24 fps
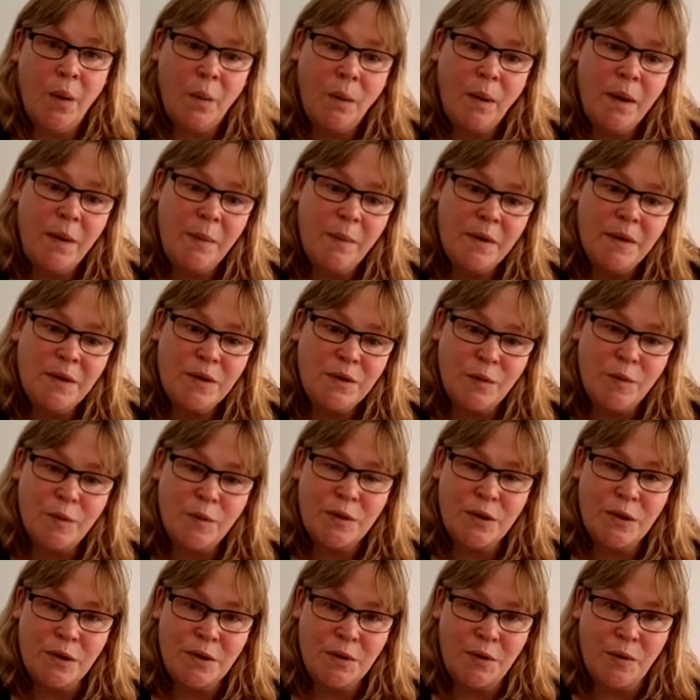We must
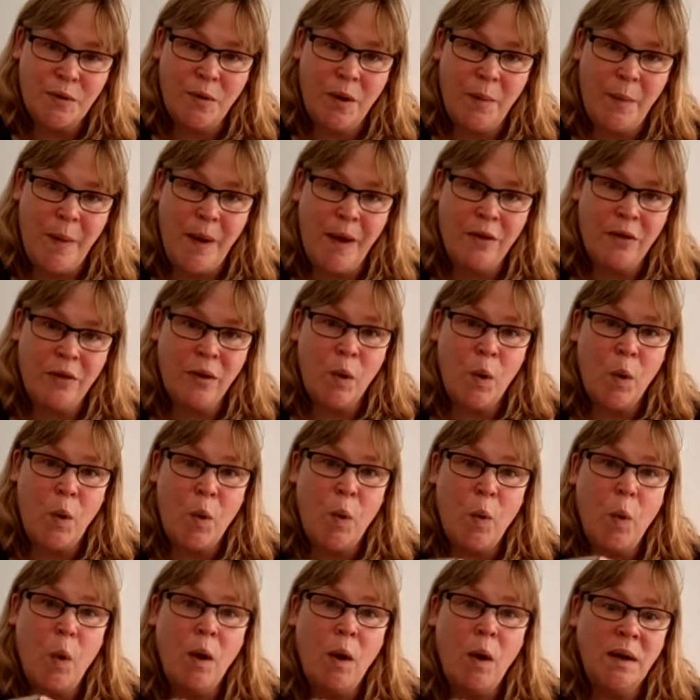also talk about the
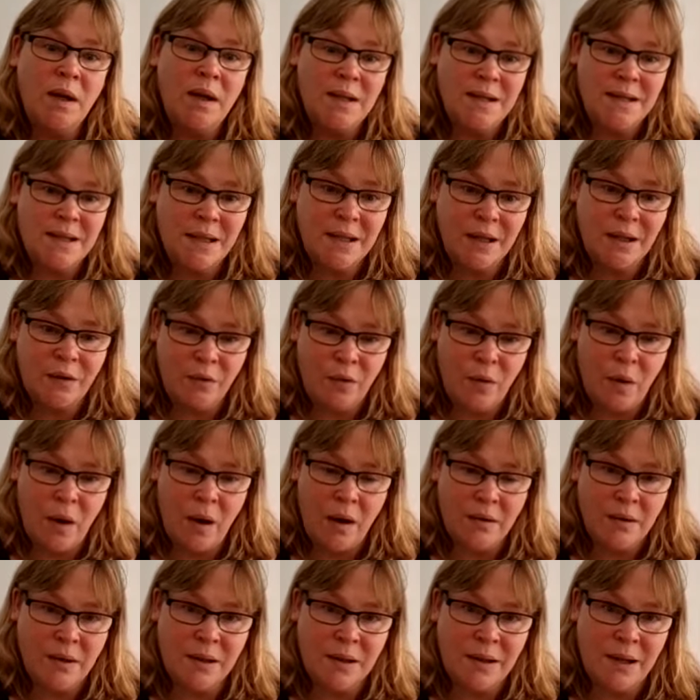quality of
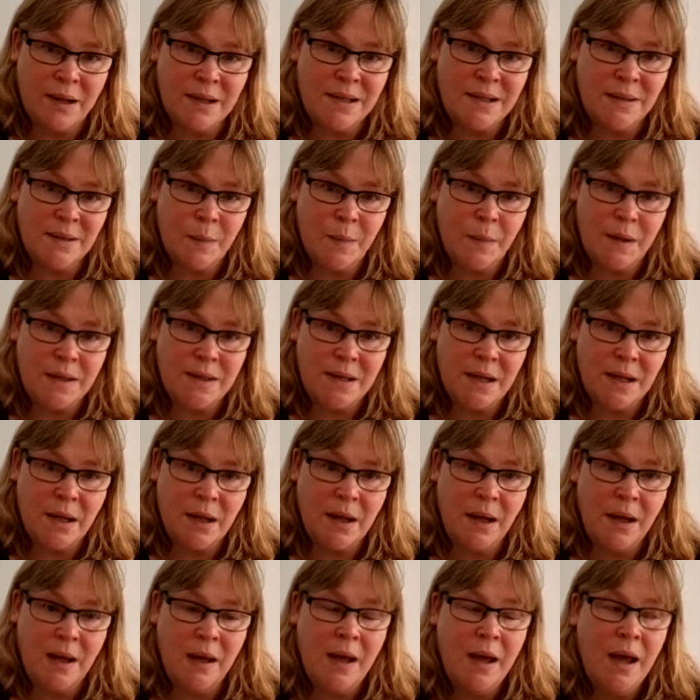work that they're
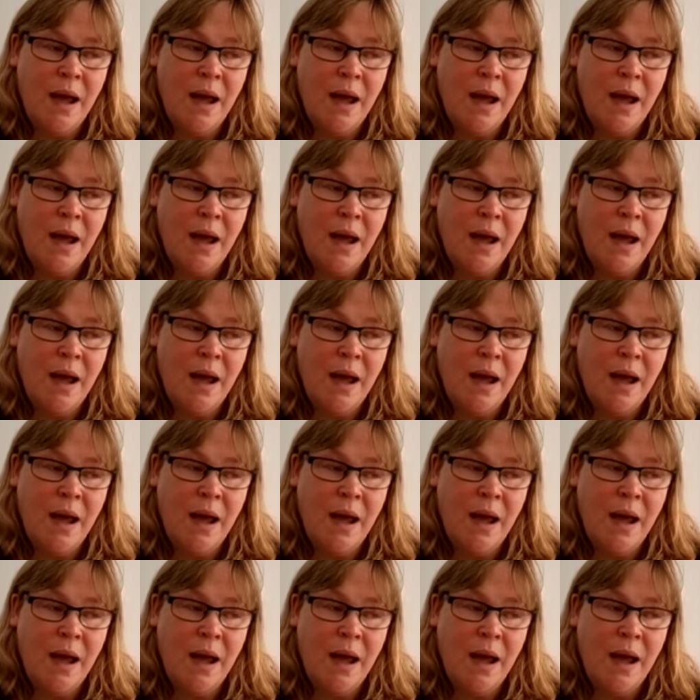submitting.